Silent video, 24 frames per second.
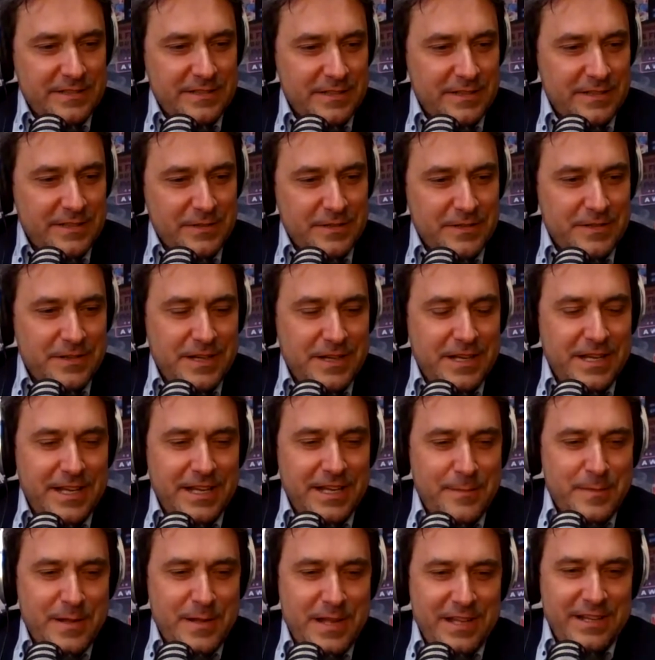So go
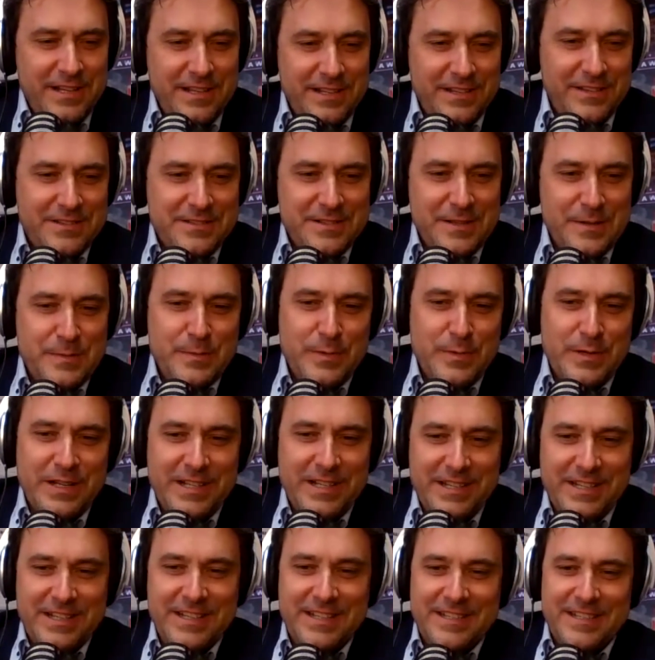ahead, Ben, and jump
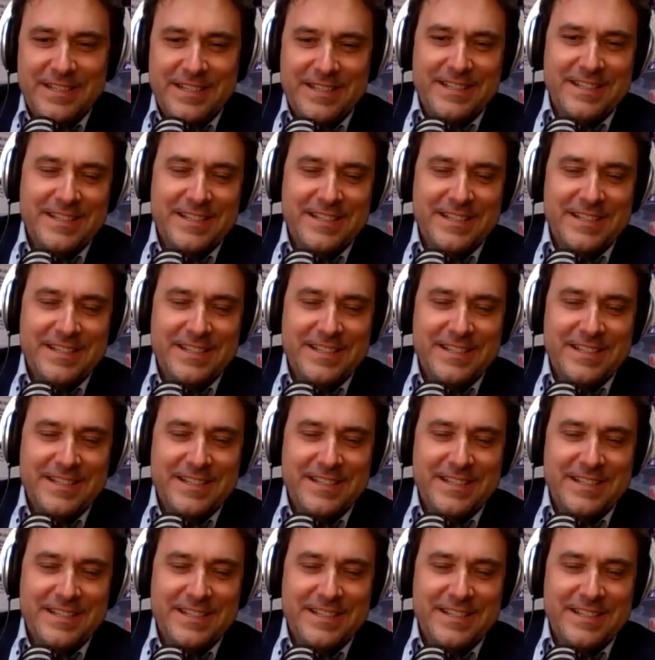right in.